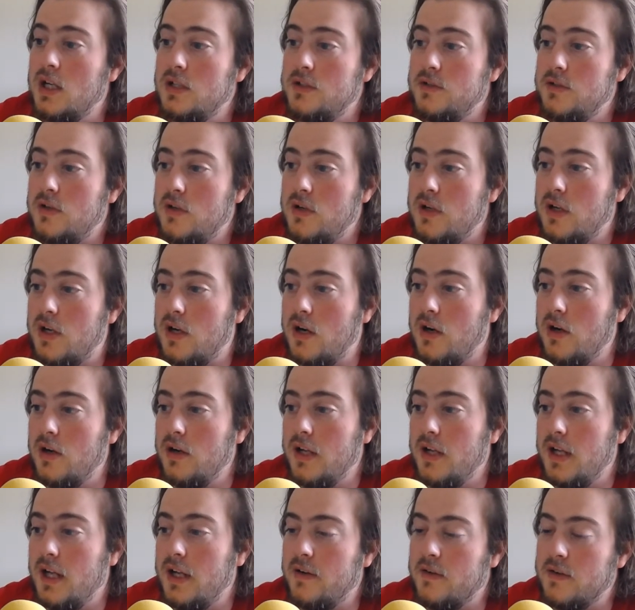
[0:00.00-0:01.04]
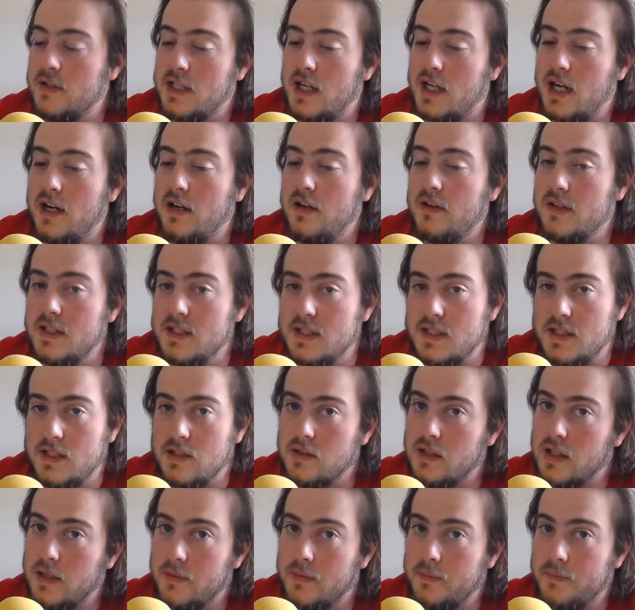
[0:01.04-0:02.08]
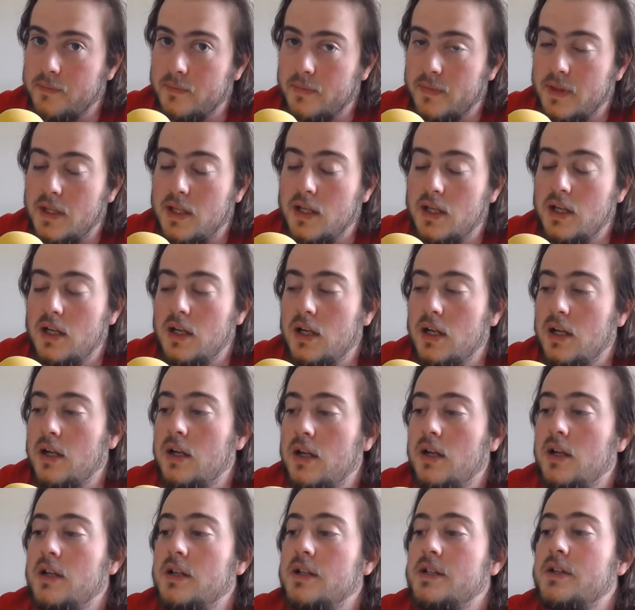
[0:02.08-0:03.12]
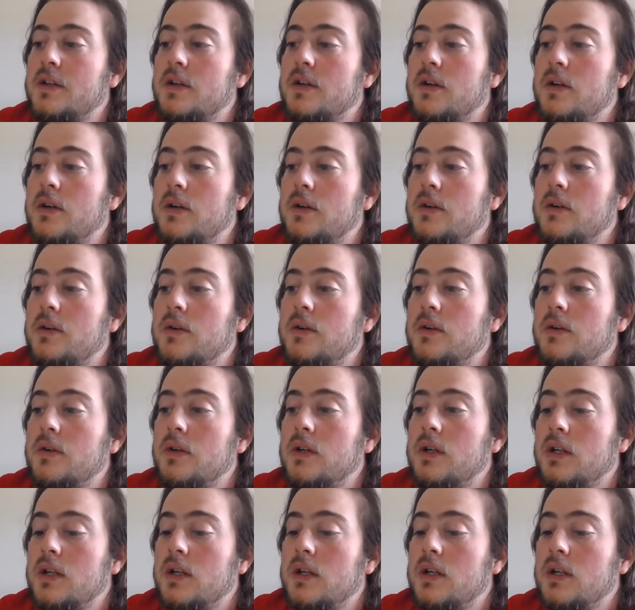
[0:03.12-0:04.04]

draw a card and retire this unit. So